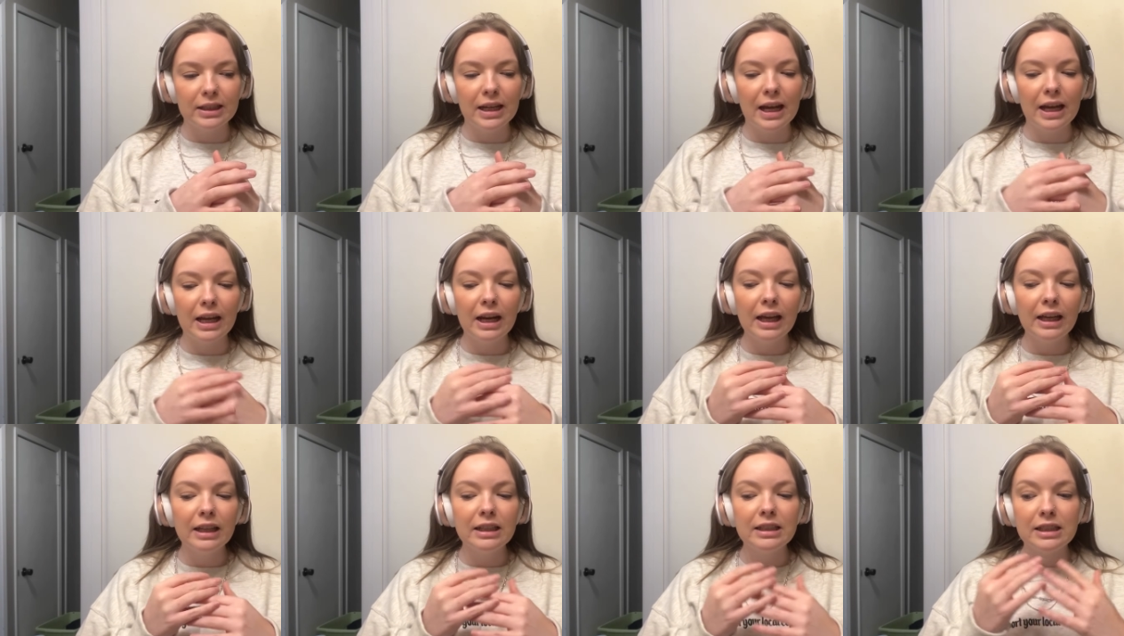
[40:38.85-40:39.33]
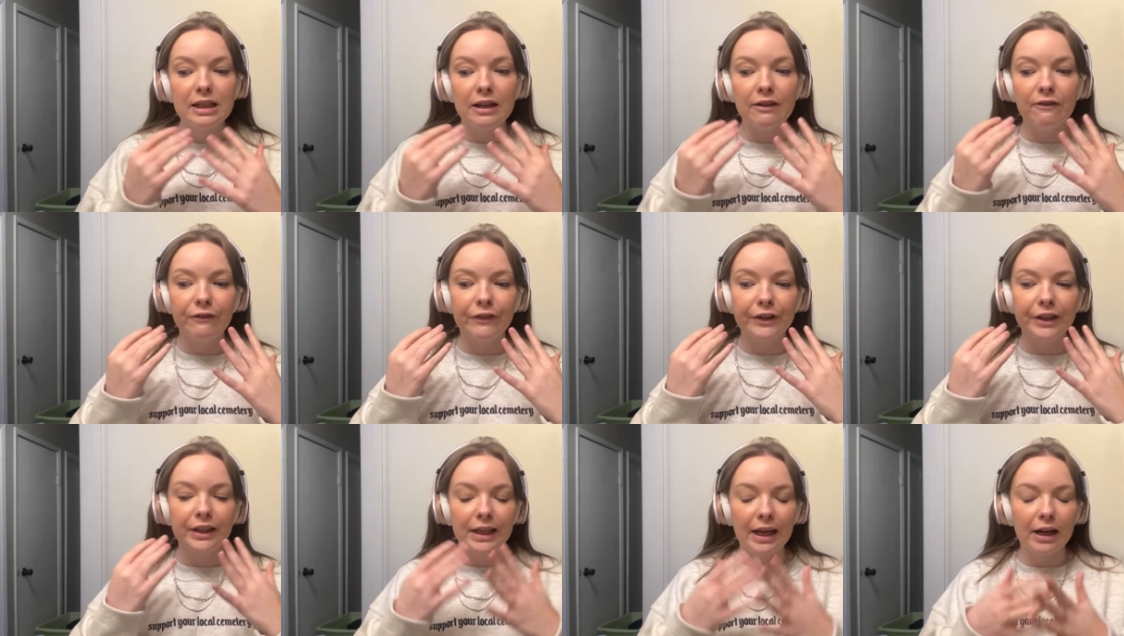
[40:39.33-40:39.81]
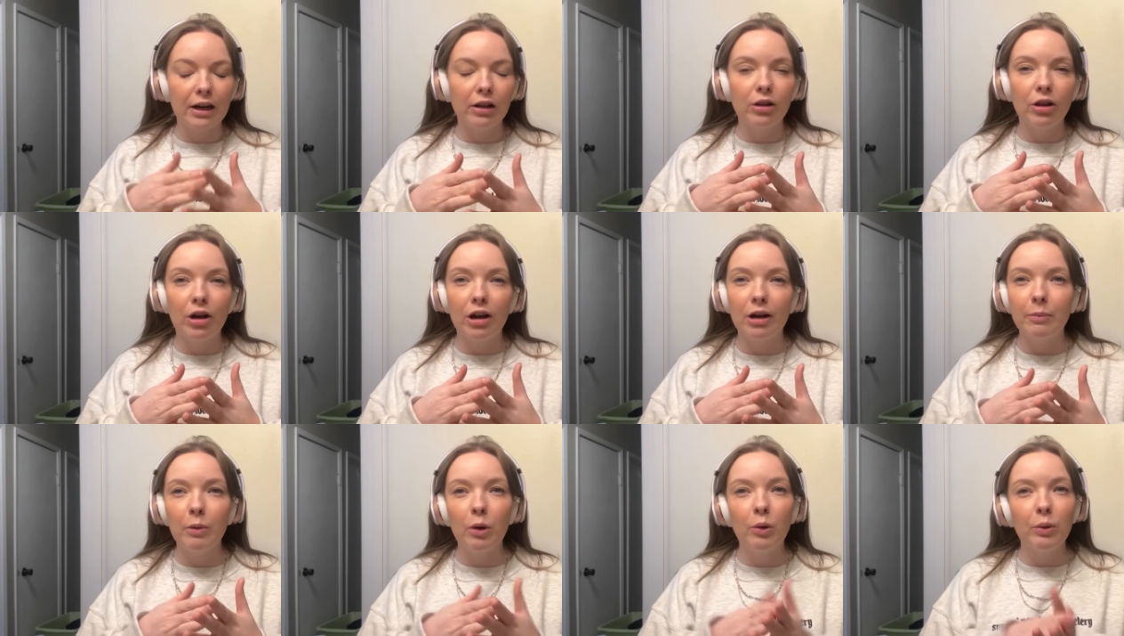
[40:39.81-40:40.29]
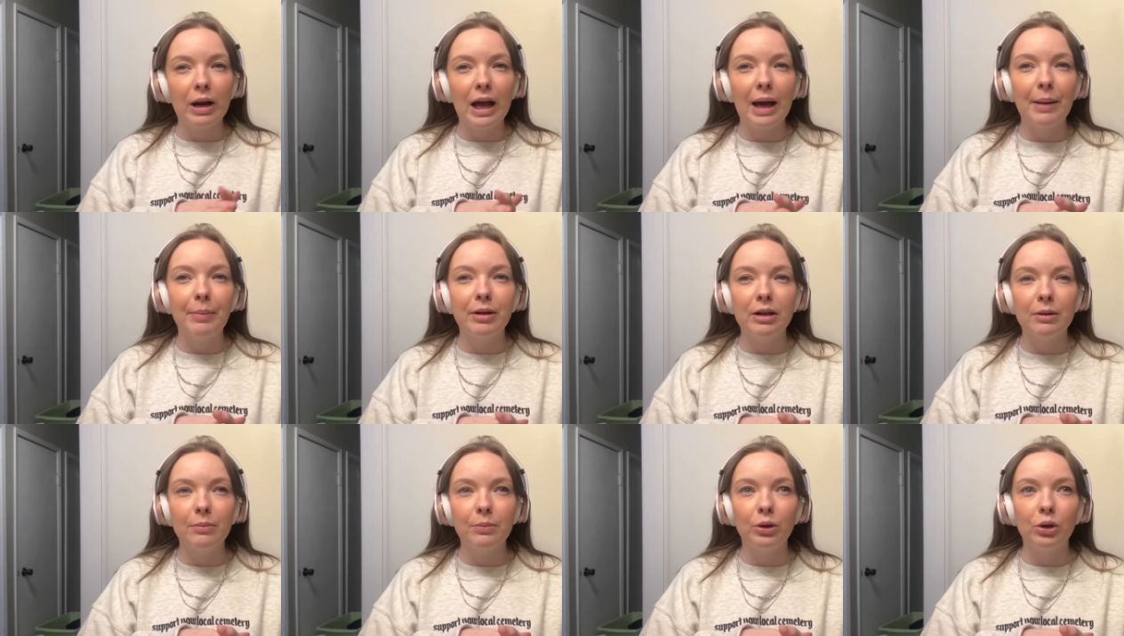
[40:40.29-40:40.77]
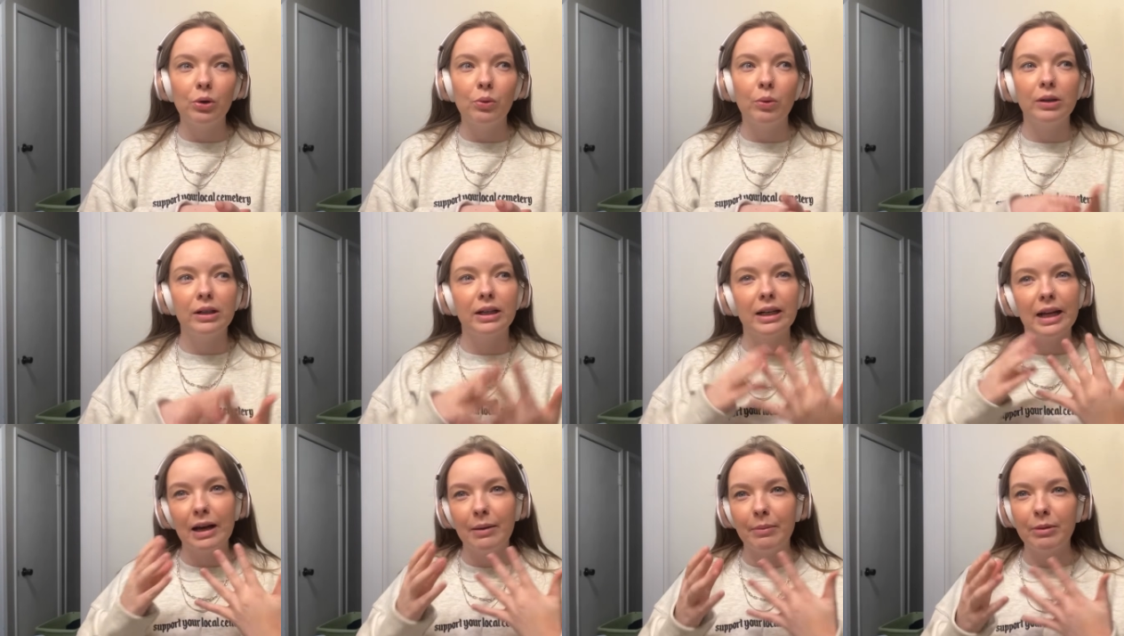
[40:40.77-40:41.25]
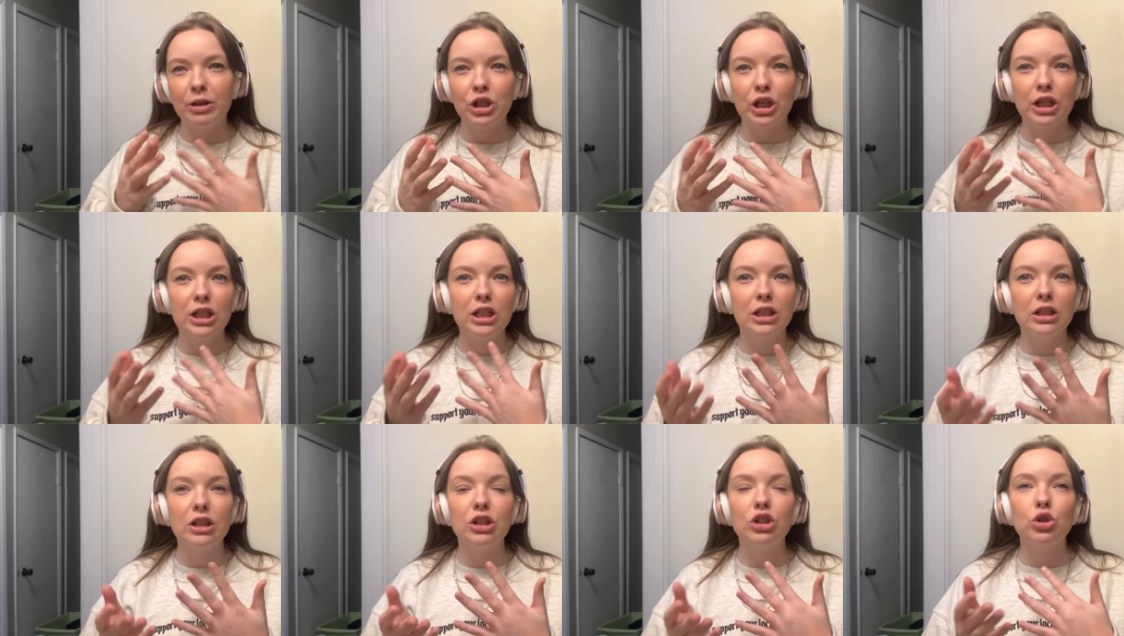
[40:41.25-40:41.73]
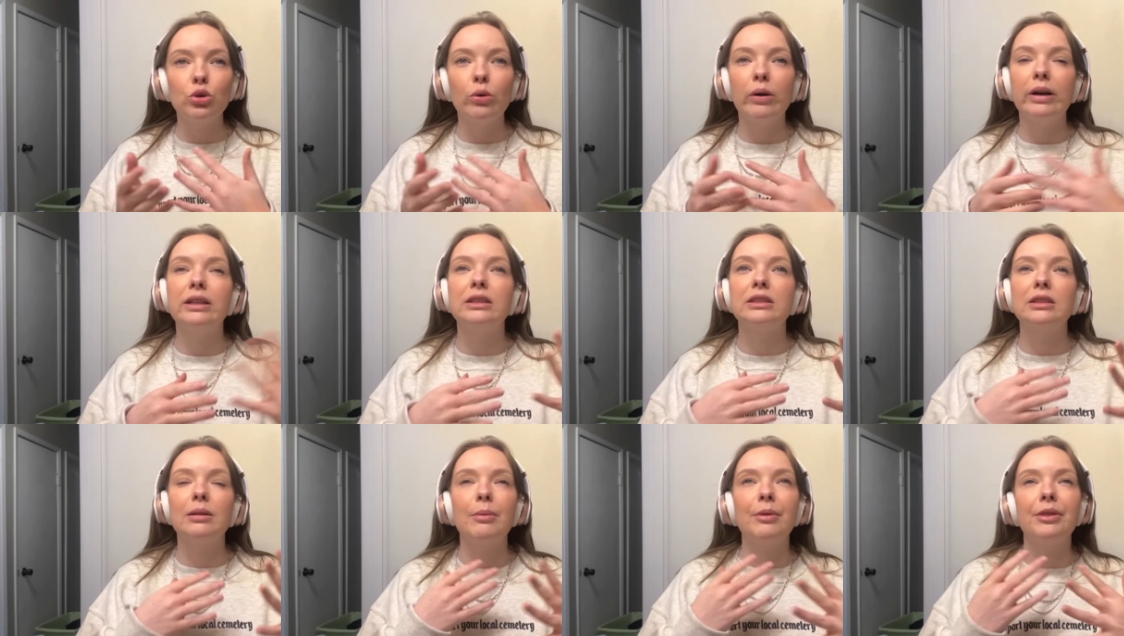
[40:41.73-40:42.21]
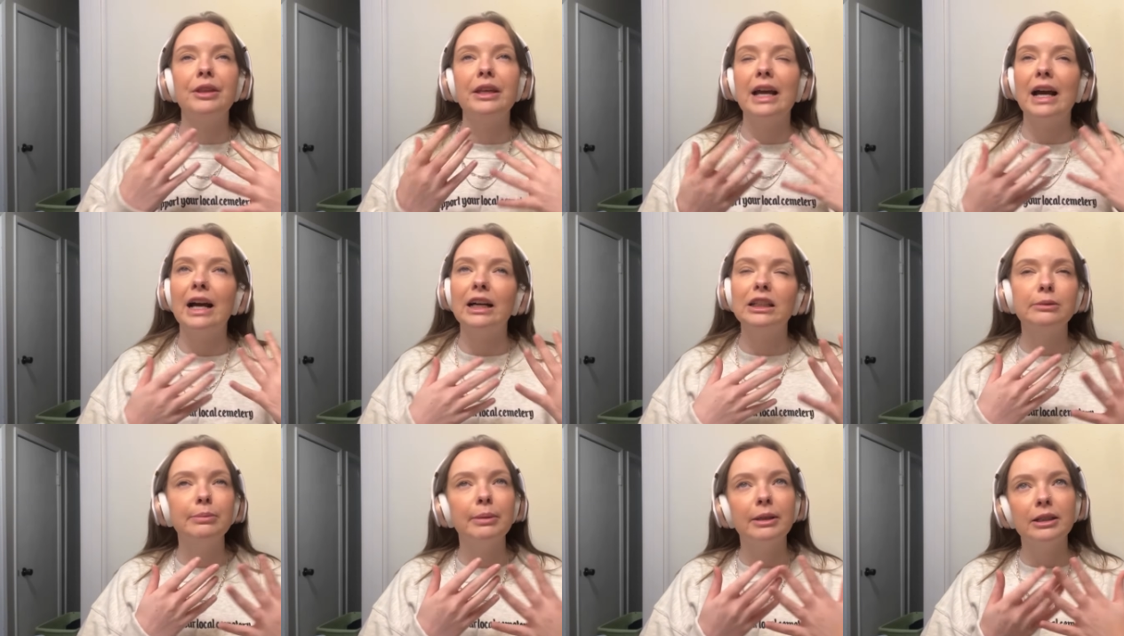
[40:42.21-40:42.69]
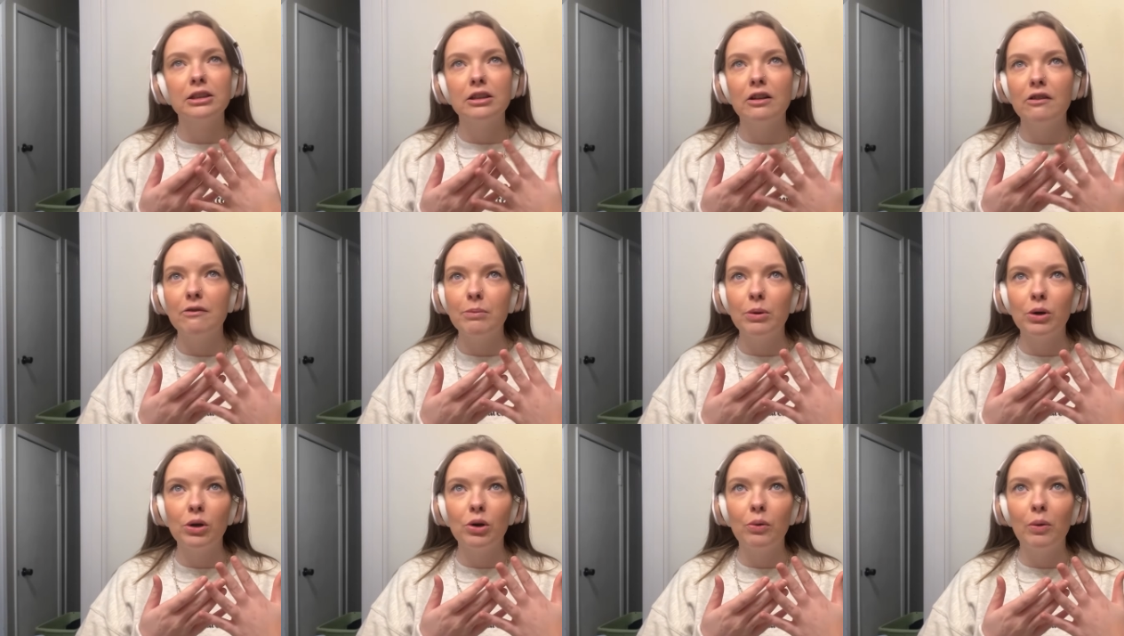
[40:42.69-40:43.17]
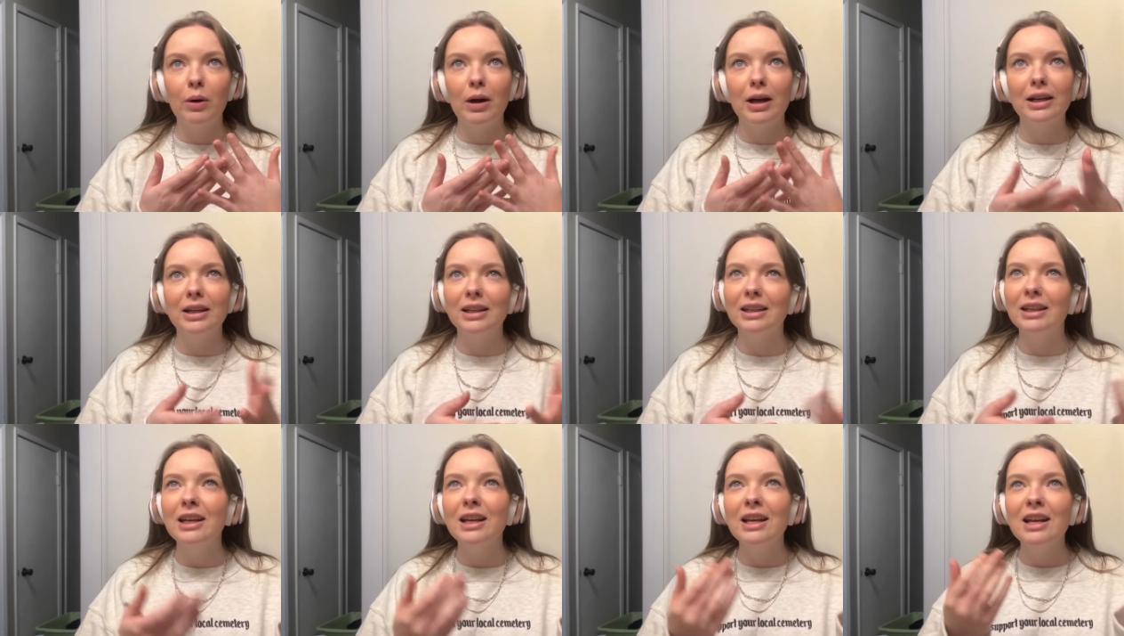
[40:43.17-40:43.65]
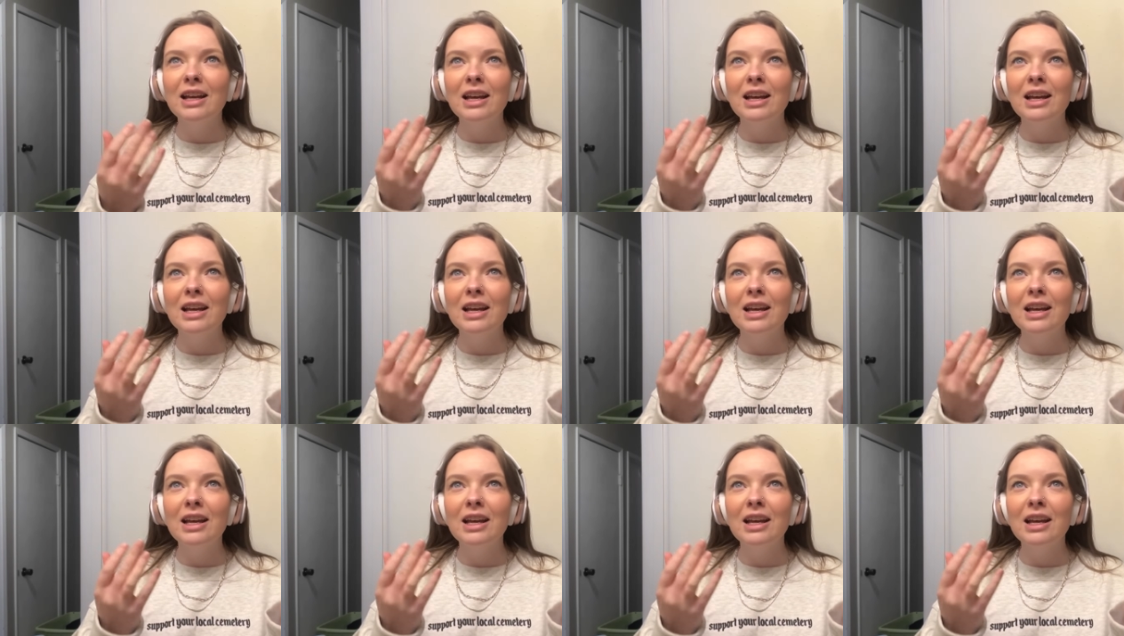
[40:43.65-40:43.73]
And I did forget a lot about what happened in book one and how much I did enjoy some of the aspects of book one.